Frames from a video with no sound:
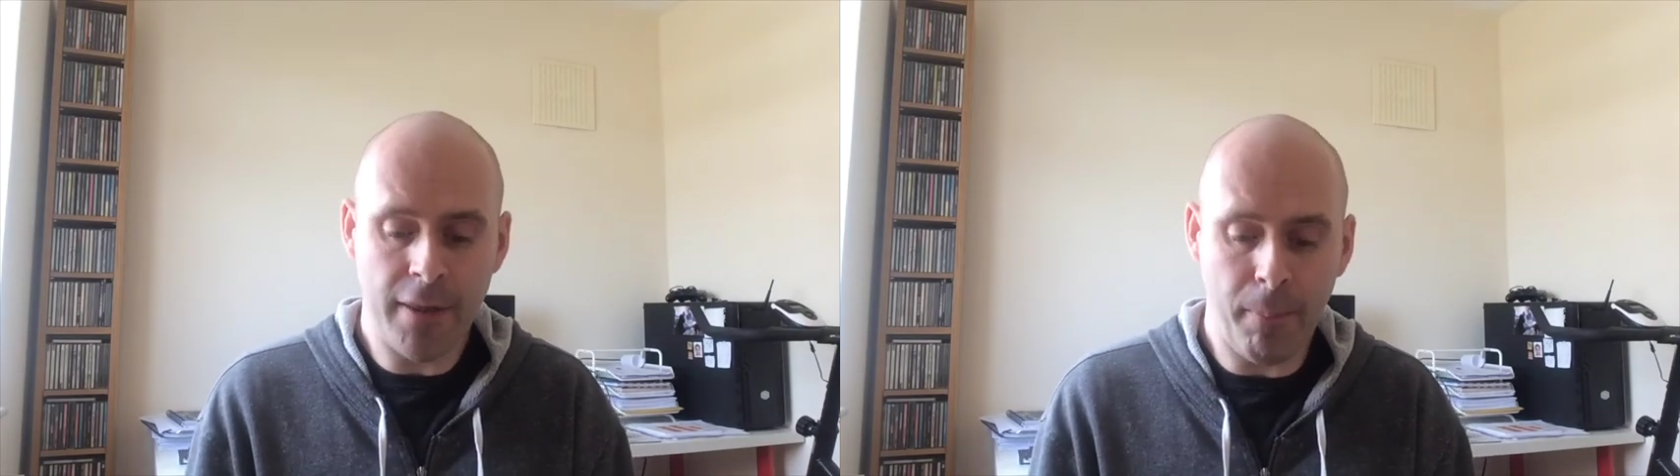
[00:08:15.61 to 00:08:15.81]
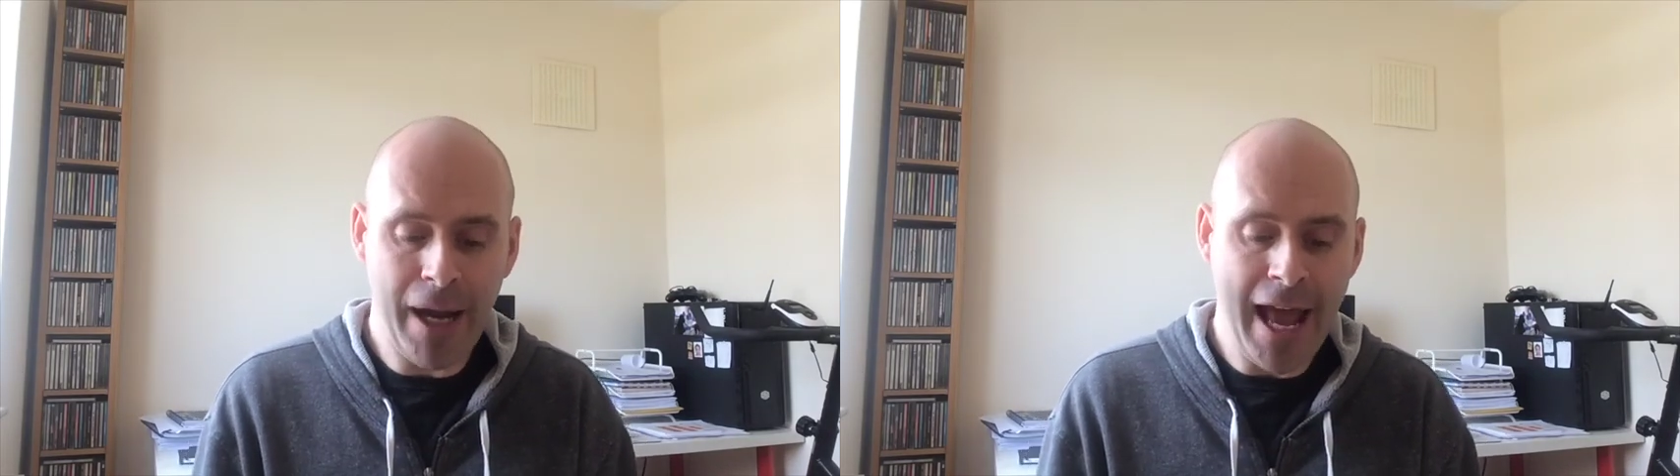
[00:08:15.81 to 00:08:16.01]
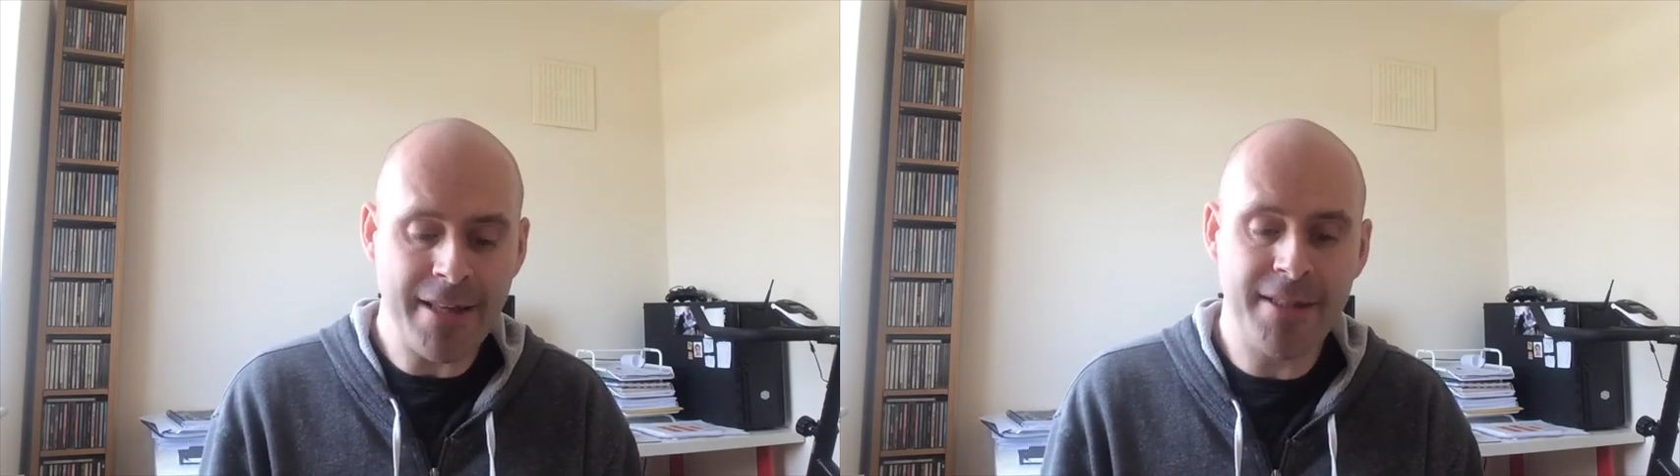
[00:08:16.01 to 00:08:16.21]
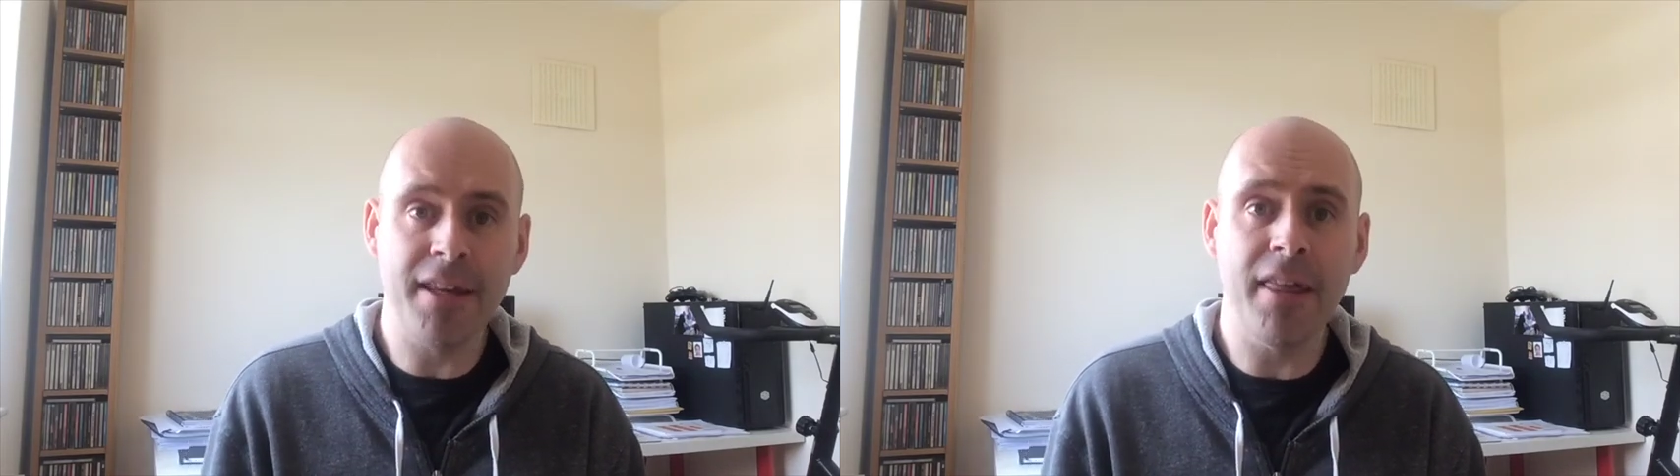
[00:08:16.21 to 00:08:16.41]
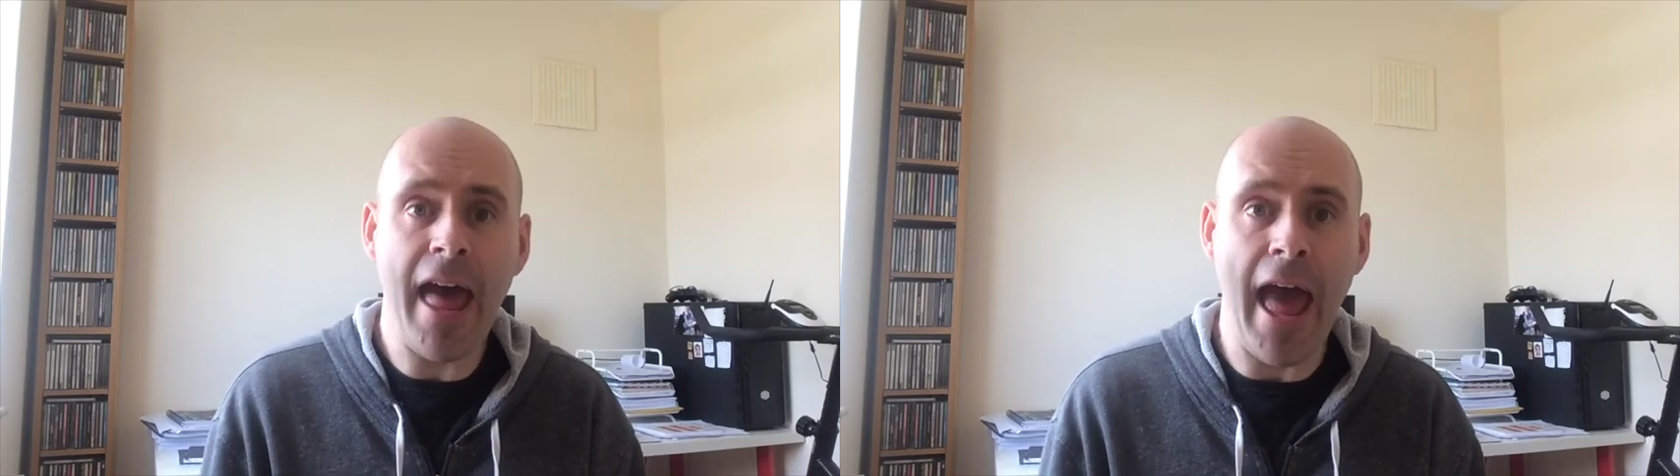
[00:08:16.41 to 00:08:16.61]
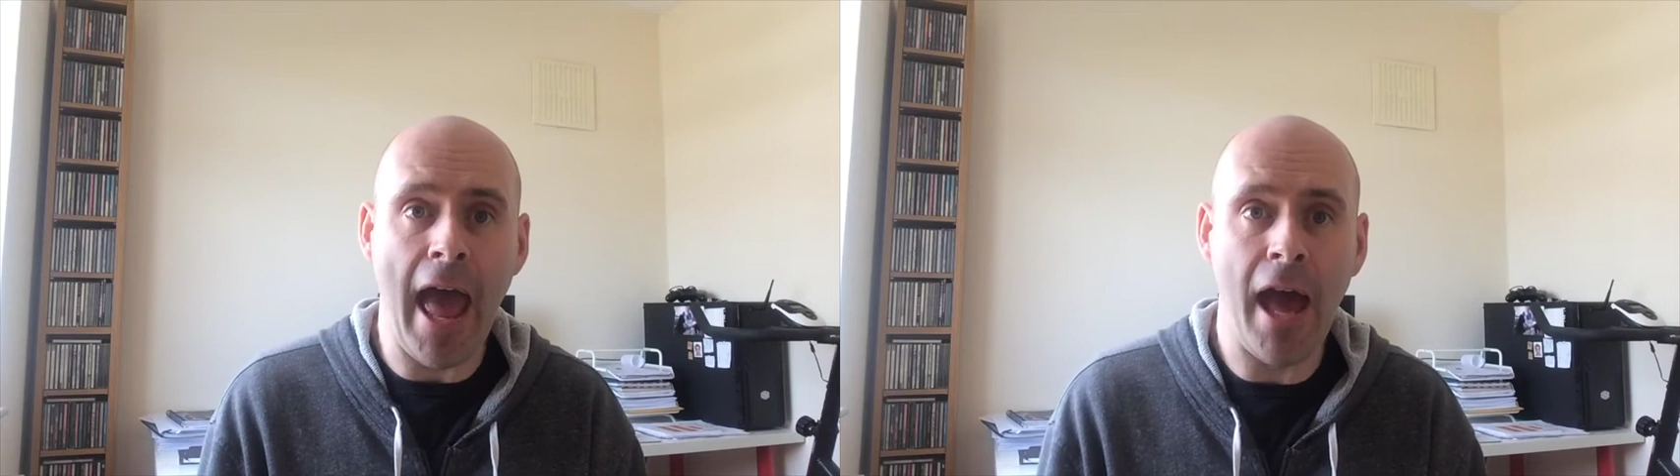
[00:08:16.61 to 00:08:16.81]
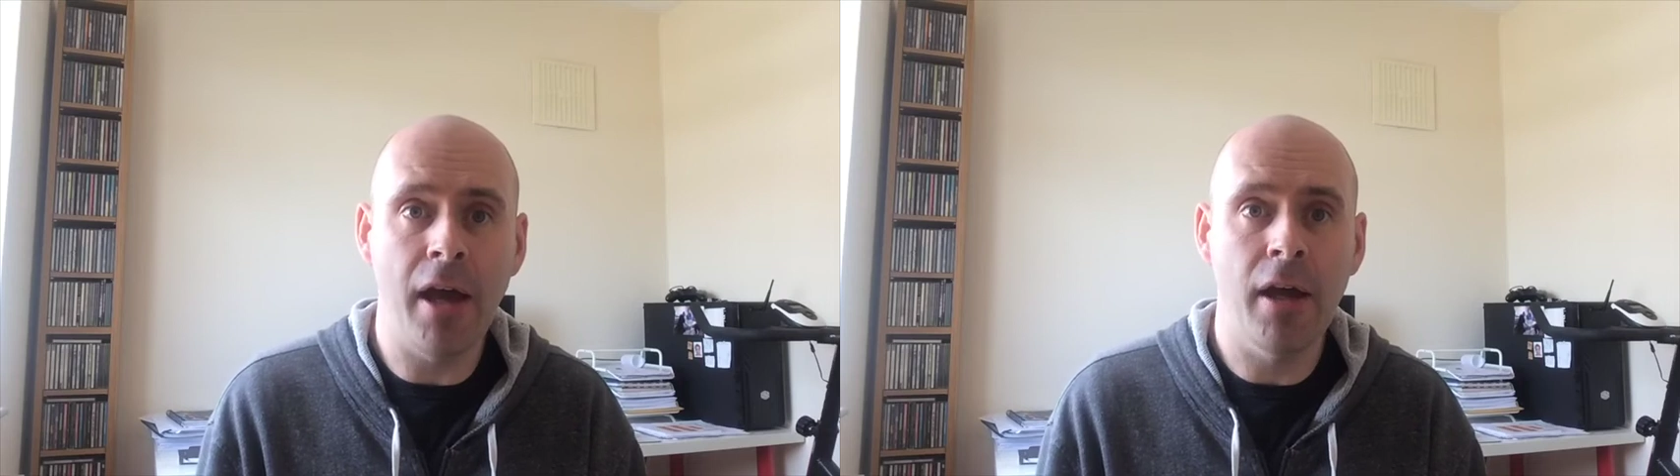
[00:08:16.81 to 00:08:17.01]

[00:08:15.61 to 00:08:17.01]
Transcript: the plans are there,